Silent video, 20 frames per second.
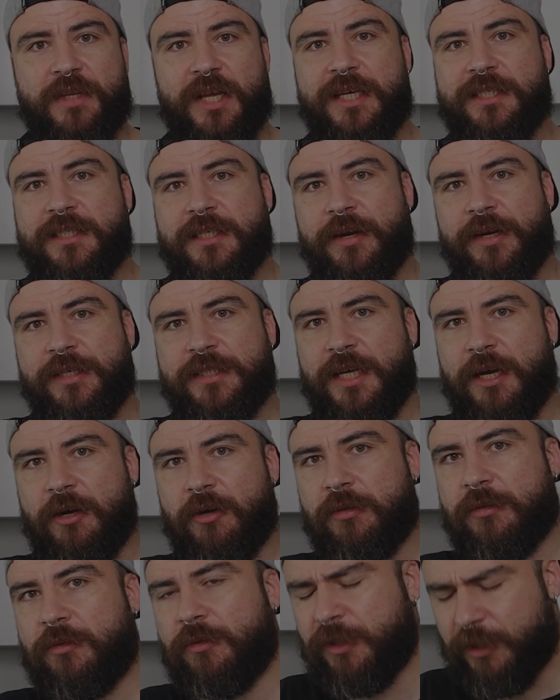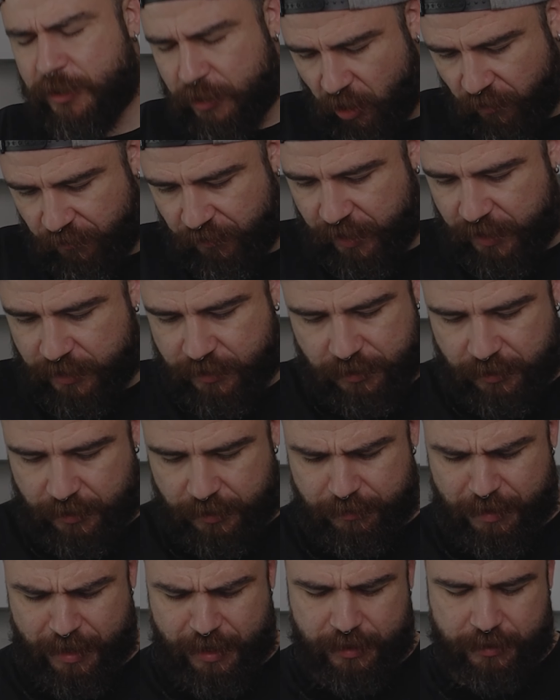It's crazy how good this coffee is,
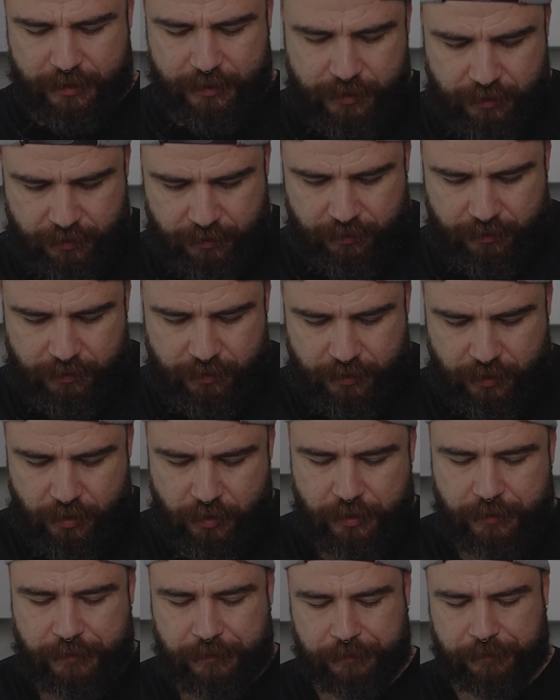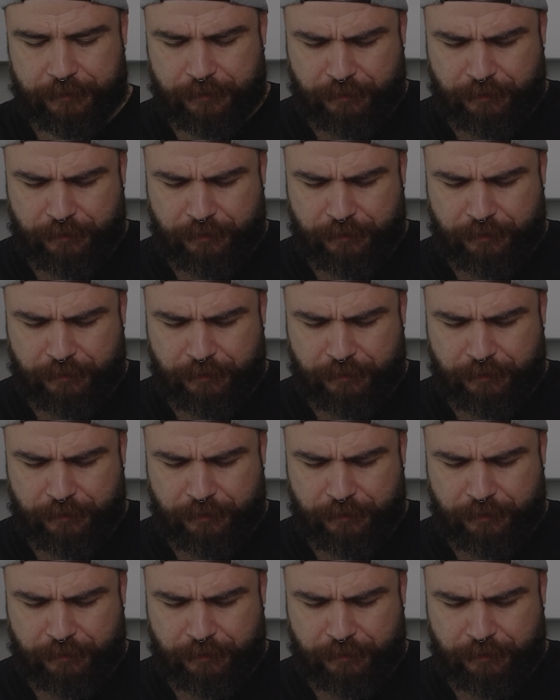man. It's good.